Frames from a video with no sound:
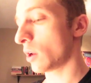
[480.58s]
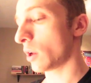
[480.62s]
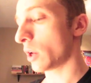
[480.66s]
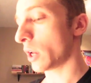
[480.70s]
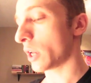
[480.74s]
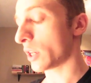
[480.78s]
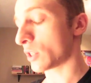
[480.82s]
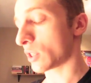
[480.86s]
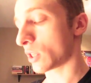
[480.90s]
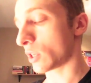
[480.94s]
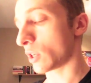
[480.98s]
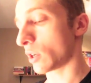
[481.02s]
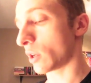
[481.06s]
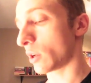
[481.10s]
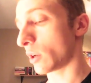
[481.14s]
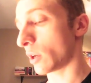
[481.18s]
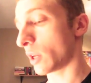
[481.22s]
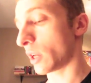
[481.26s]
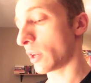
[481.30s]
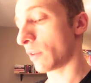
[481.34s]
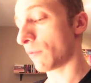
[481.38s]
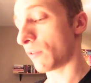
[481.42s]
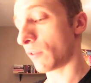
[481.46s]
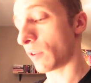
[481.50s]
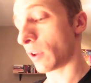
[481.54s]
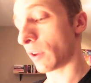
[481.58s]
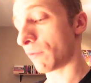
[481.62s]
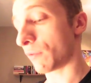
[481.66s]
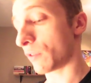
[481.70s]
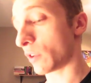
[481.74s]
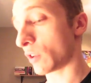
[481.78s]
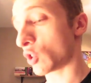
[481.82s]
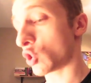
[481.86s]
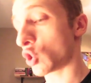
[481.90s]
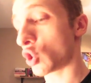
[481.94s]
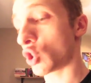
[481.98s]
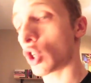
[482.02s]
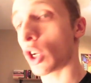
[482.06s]
it's gonna, if
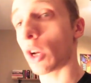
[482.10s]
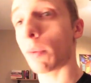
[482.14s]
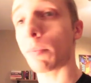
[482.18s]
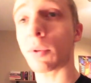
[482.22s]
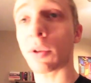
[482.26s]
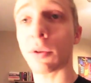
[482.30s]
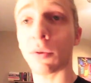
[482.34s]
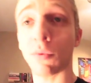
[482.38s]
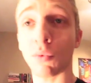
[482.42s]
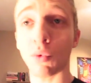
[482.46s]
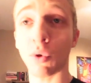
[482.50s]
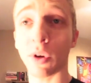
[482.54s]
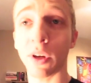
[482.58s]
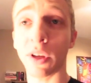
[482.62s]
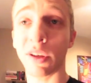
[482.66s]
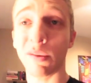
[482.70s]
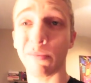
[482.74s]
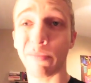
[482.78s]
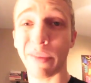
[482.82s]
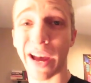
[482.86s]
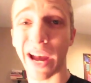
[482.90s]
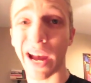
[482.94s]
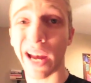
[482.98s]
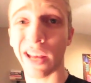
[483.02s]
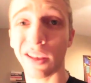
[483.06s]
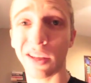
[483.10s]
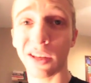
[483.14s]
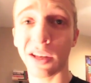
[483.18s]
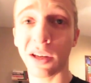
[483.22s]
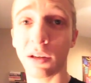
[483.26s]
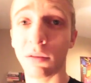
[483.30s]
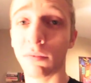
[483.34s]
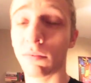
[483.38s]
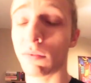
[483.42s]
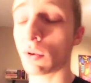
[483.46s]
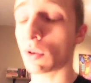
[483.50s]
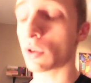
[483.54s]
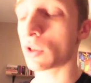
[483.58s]
it's shipped really
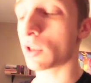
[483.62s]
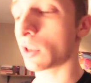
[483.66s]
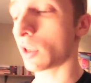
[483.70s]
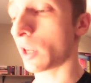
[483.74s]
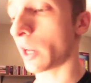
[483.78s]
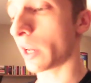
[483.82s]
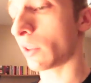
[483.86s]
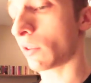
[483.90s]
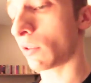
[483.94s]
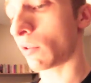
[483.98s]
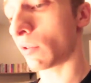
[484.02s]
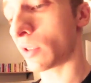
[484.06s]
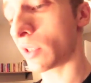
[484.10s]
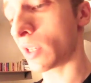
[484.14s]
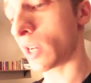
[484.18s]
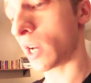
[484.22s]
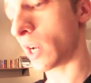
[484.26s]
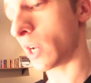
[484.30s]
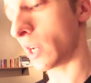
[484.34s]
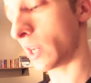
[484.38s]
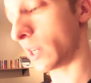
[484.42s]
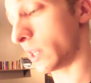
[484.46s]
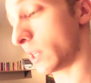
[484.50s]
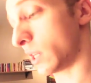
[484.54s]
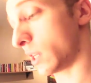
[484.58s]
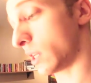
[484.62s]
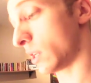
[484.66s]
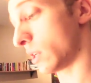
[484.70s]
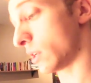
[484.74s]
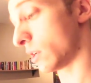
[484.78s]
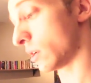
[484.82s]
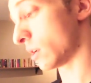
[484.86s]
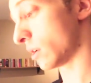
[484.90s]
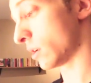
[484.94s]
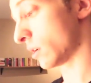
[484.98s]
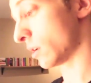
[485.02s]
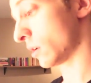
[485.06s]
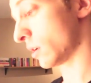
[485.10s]
badly, there's not
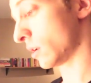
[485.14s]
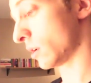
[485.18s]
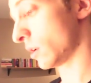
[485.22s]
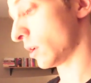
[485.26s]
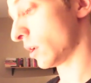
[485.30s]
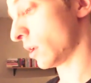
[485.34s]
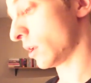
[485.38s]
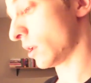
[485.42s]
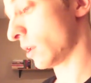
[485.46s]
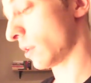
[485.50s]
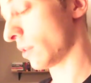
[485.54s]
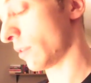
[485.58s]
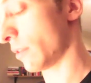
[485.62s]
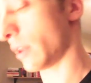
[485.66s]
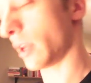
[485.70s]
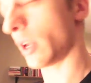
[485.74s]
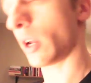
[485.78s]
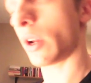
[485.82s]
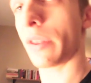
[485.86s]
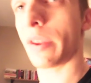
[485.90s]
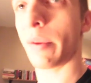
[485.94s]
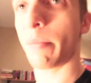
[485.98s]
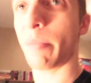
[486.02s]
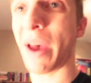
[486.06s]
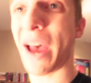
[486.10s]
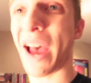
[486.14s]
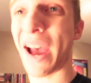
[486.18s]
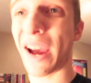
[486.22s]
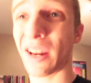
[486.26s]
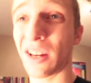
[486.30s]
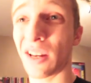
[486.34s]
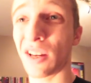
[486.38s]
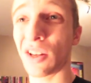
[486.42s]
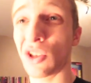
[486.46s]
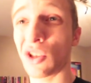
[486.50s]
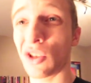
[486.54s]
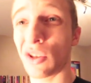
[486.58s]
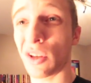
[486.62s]
anything on the
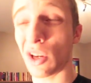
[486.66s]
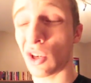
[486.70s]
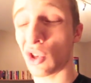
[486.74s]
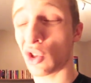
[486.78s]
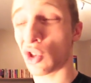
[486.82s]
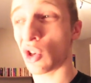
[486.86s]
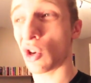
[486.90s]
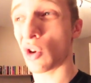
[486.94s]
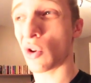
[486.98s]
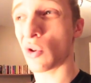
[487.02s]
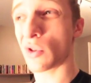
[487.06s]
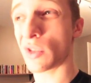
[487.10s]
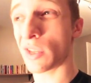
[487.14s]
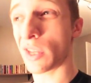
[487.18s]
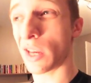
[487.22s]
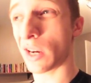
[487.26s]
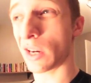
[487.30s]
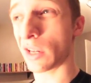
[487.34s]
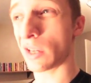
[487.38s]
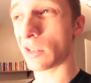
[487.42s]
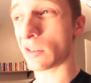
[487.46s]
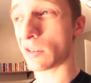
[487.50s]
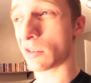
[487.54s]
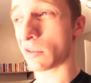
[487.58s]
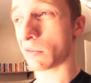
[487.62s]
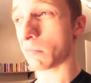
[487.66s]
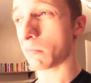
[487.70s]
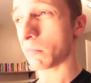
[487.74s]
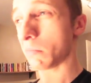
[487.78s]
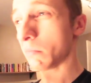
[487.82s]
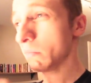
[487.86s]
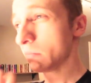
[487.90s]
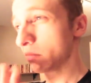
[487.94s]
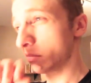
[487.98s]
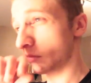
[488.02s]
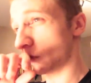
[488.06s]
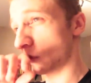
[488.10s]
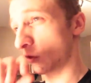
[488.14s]
package that shows that it's
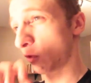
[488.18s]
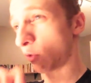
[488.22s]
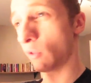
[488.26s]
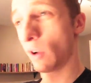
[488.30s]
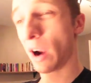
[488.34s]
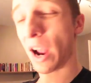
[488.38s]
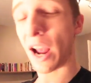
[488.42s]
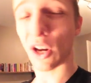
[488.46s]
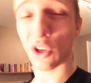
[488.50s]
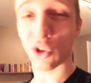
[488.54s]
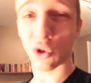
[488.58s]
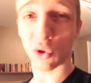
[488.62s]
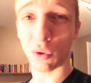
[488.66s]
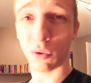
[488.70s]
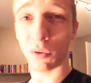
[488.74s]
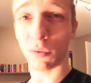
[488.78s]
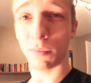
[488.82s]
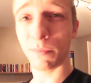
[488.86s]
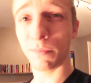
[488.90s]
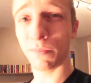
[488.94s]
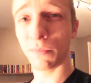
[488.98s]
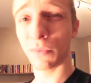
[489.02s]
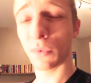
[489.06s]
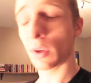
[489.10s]
fragile,